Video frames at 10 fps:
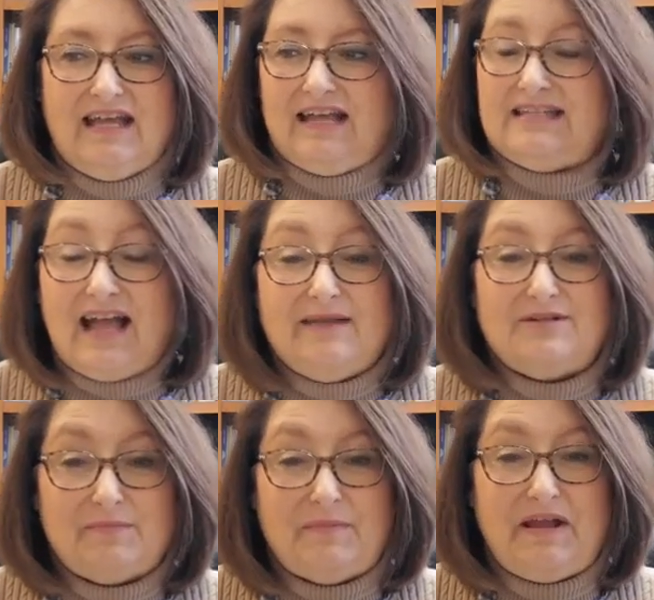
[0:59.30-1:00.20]
a time
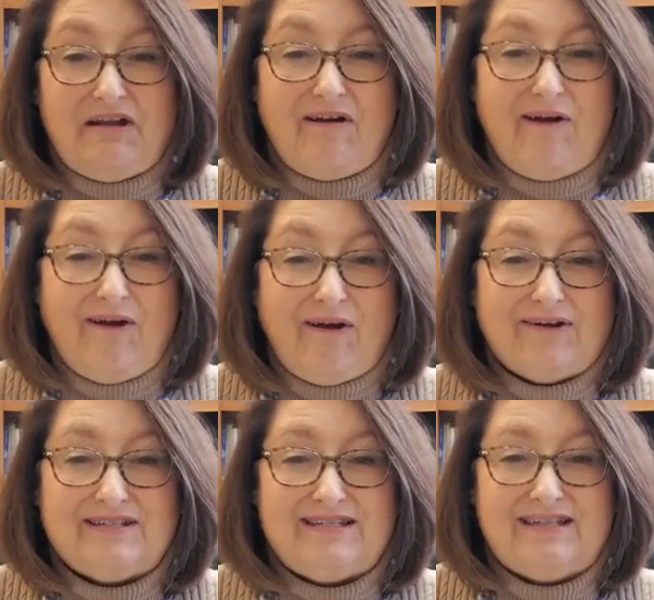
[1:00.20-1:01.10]
to prepare our
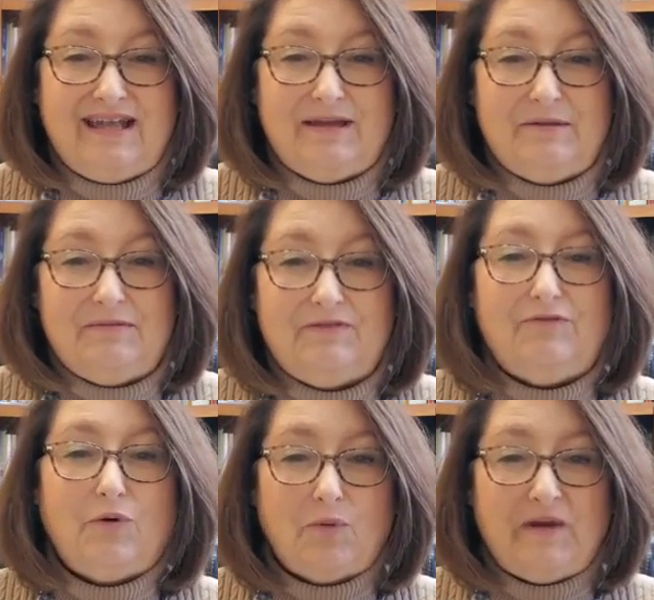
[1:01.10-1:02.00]
hearts uh, the
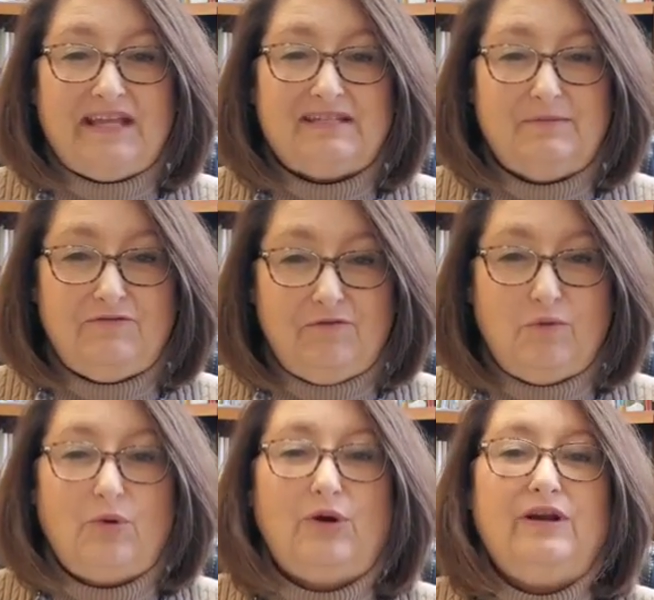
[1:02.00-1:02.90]
four weeks
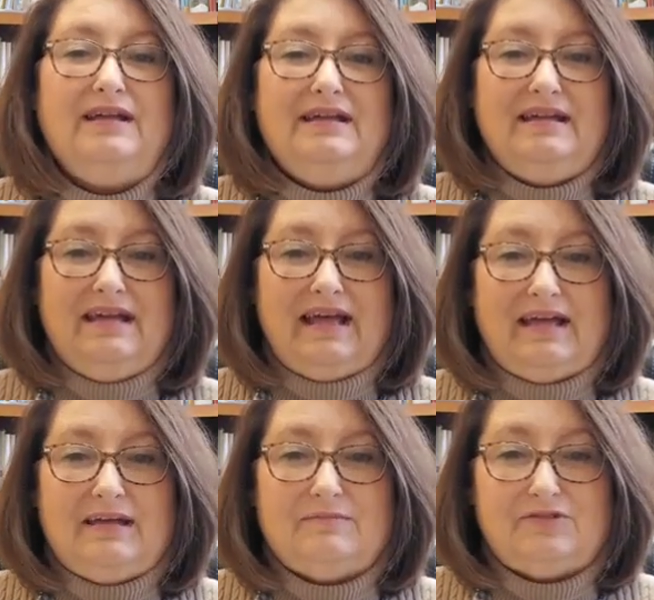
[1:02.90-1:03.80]
before um,